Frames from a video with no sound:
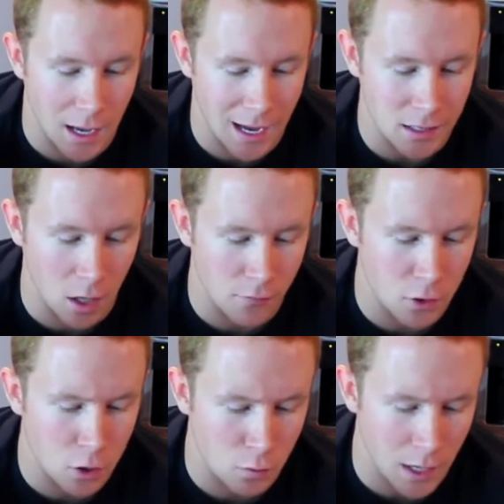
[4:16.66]
I love
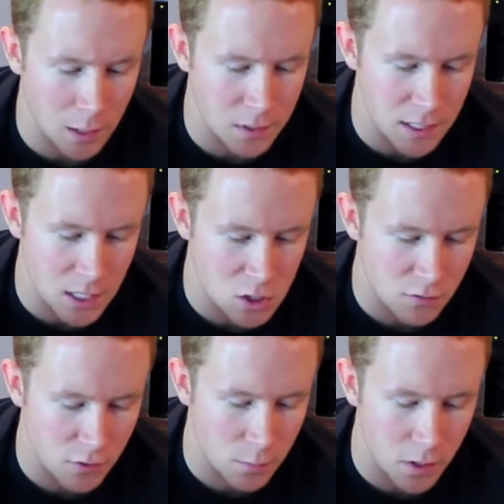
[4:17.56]
a good
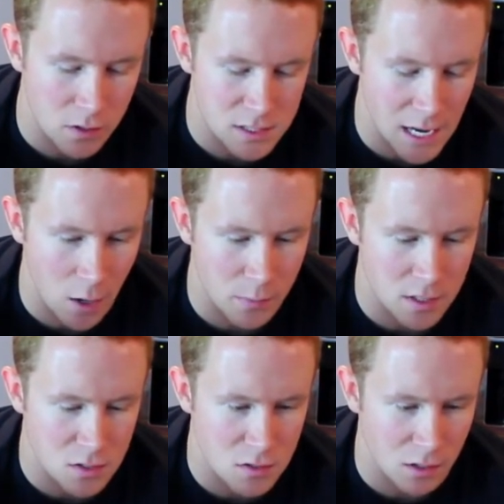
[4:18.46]
recommendation for a milk stout
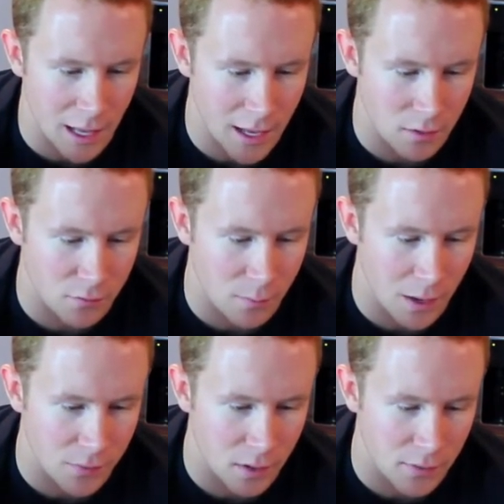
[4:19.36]
because there's a lot of them
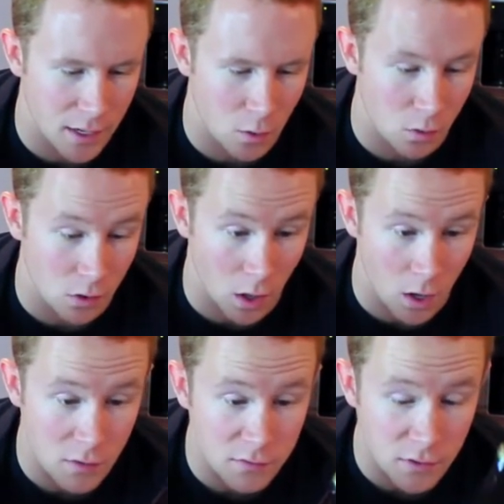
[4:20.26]
out there that I don't
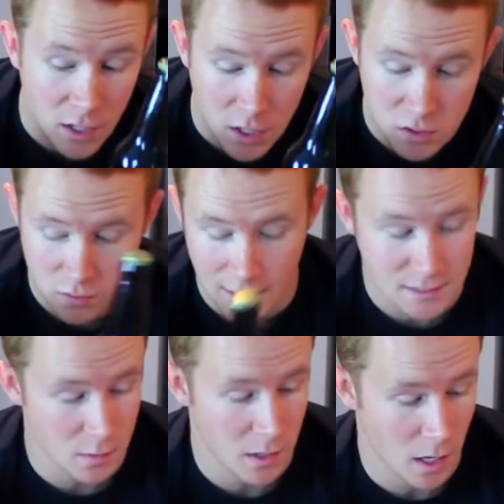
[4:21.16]
love. So
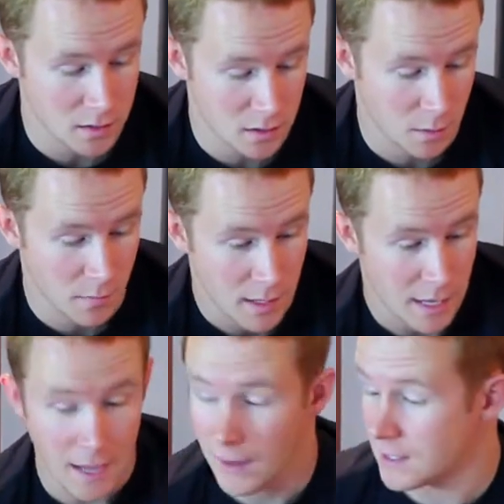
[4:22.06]
that's gonna be awesome. I'm
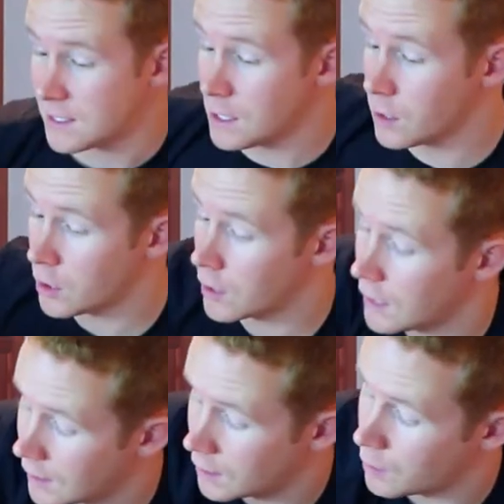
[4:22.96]
in love and I see that you're right
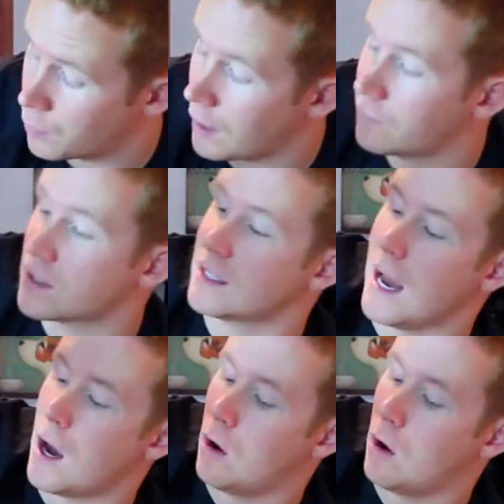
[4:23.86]
getting now. into the I breakfast stout.